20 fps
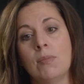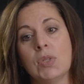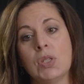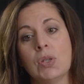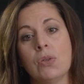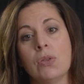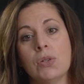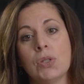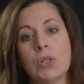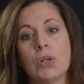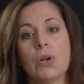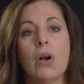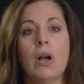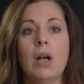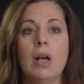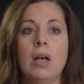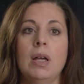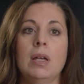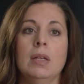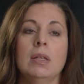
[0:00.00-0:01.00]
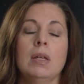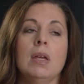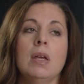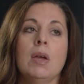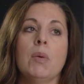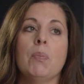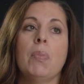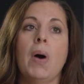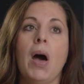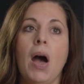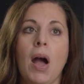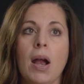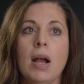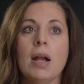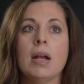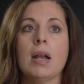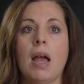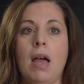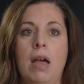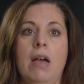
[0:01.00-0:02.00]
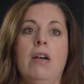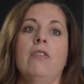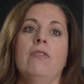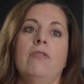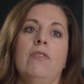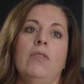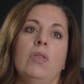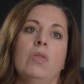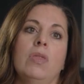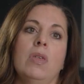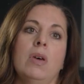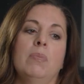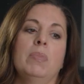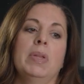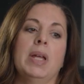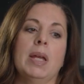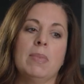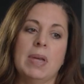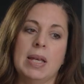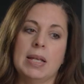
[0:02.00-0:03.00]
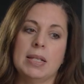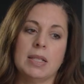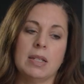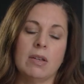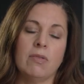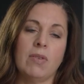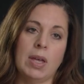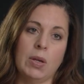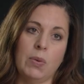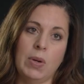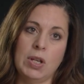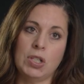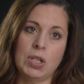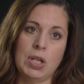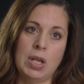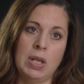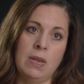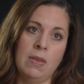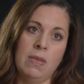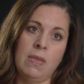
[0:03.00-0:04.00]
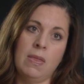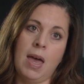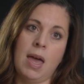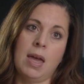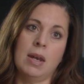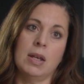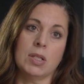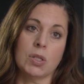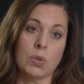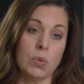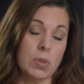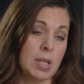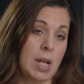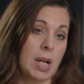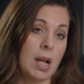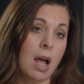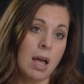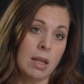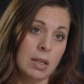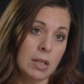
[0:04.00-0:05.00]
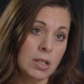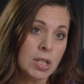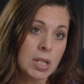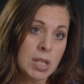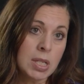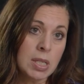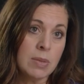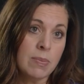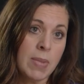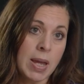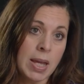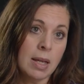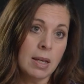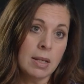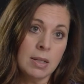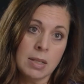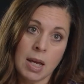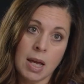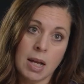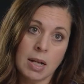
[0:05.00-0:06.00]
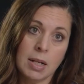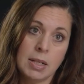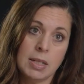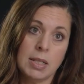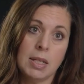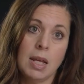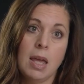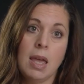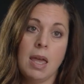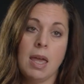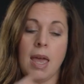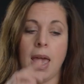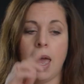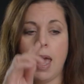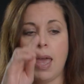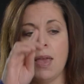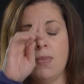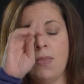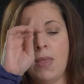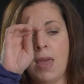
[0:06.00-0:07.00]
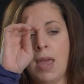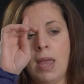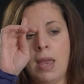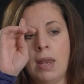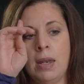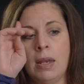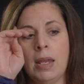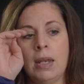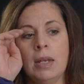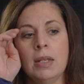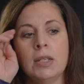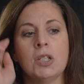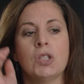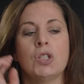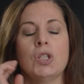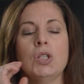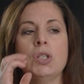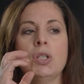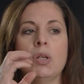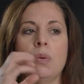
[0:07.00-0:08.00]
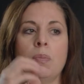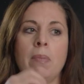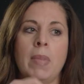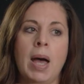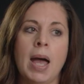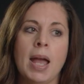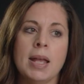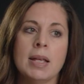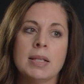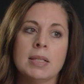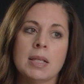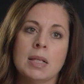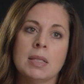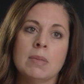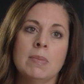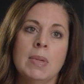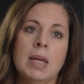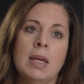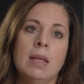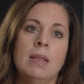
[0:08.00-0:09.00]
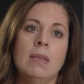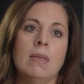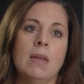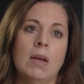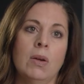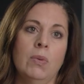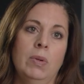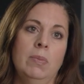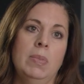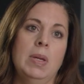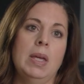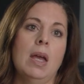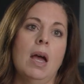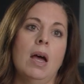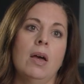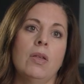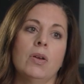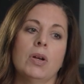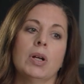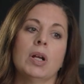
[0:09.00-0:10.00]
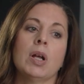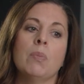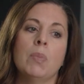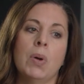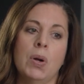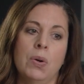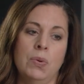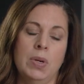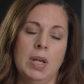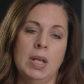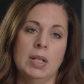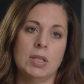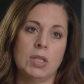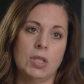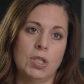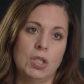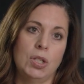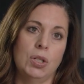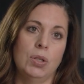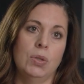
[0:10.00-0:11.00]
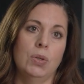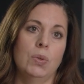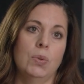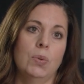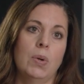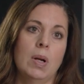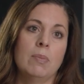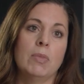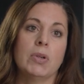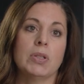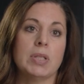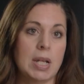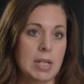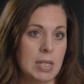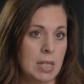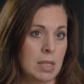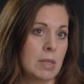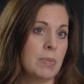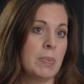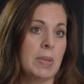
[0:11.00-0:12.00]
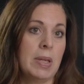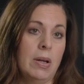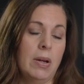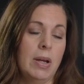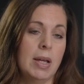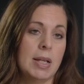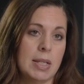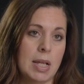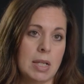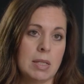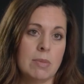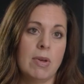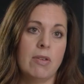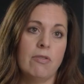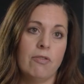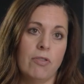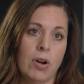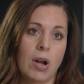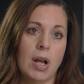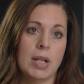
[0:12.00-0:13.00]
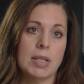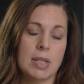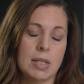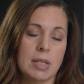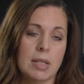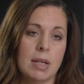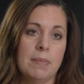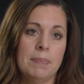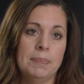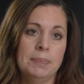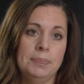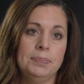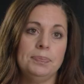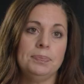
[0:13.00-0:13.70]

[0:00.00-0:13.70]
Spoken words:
So those are all part of the play-based evaluation that a school psychologist might conduct. And then in addition to my assessment, there would be other components to a multidisciplinary assessment for autism.